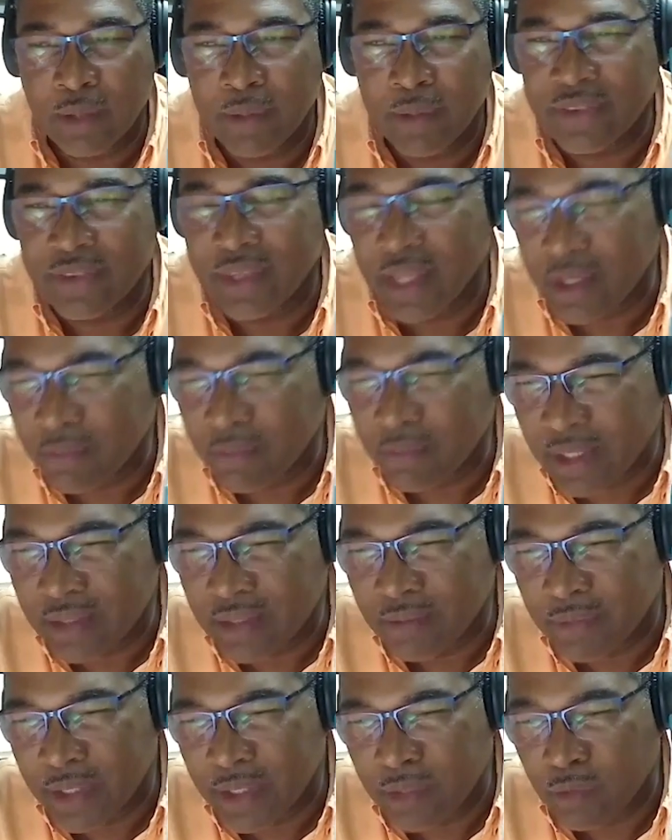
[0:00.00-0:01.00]
I think it might
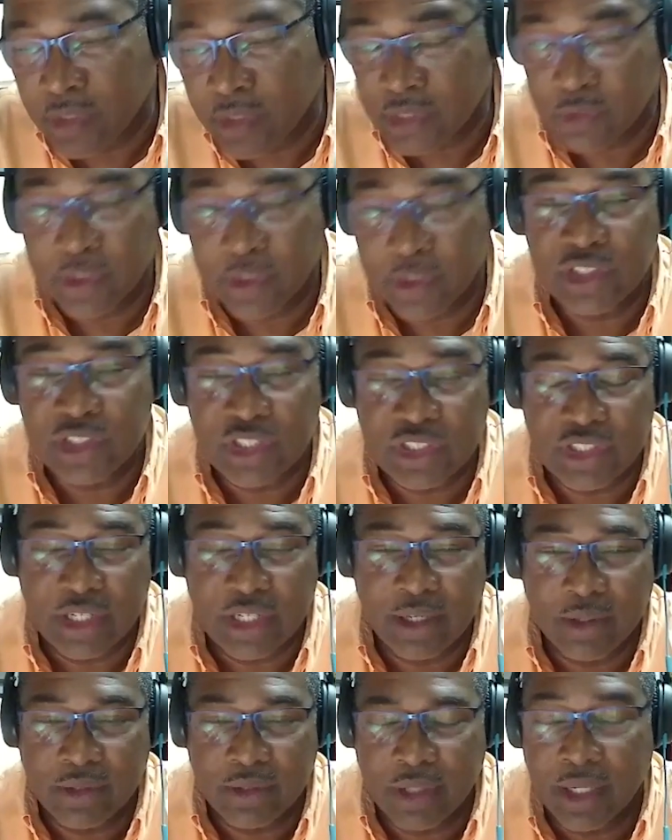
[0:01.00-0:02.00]
have been, it's where
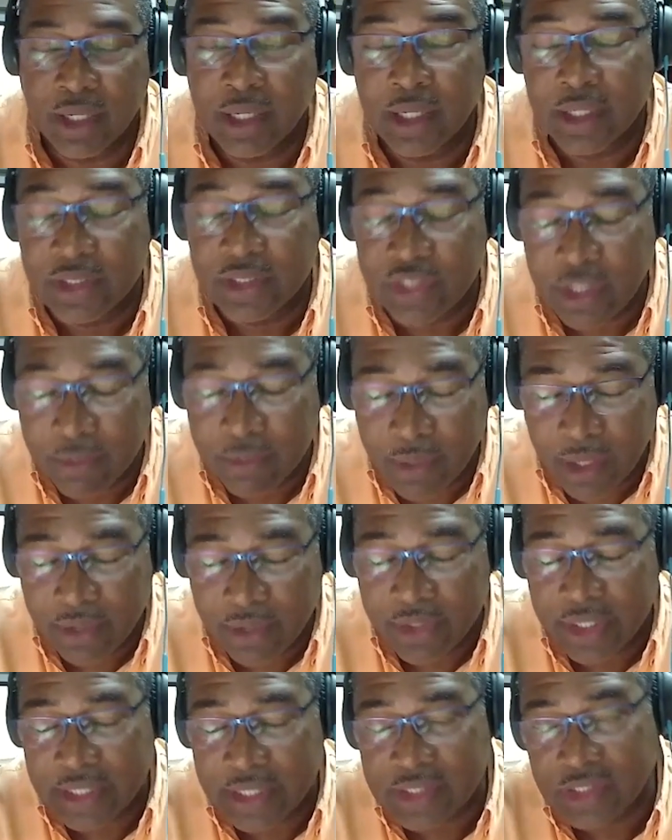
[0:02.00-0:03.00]

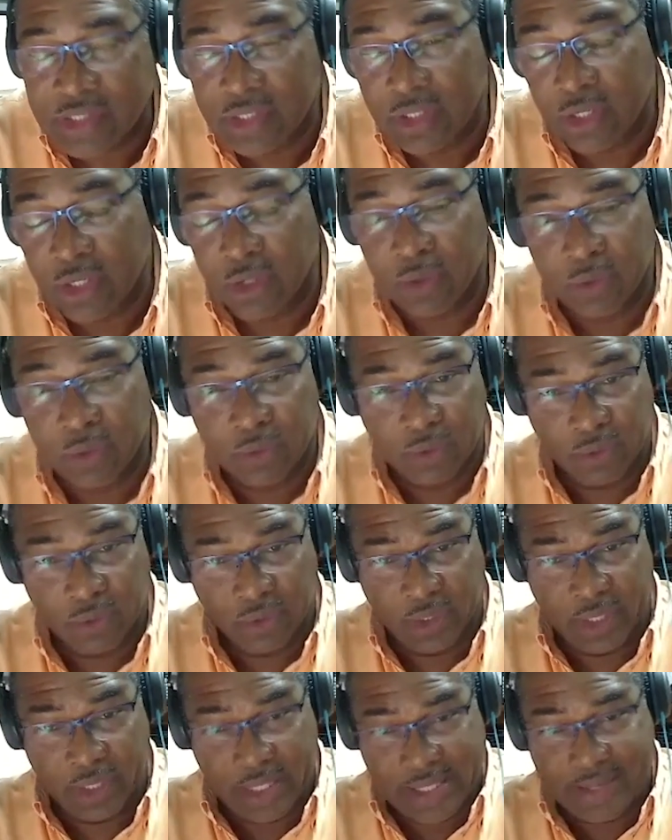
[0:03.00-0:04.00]
GMR and Essino
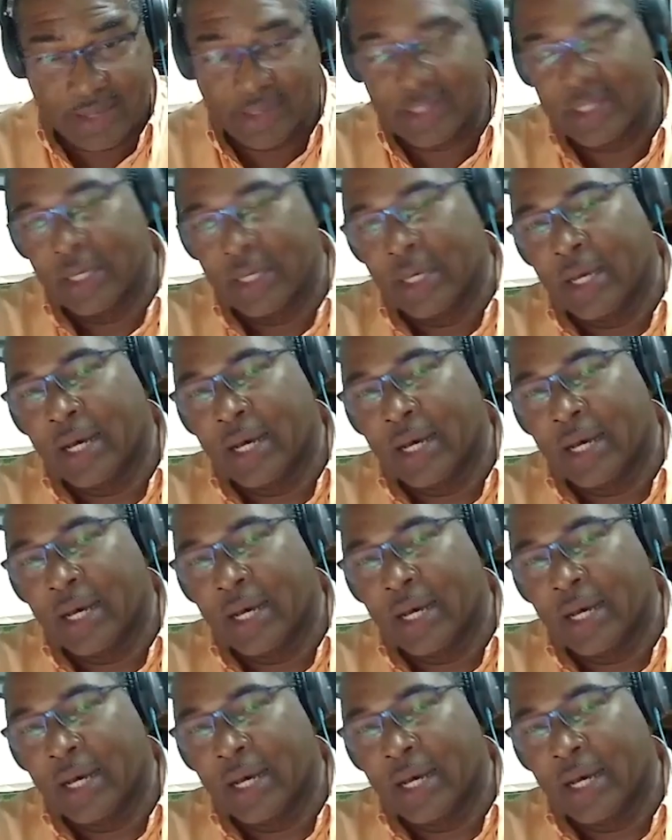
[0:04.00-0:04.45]
is.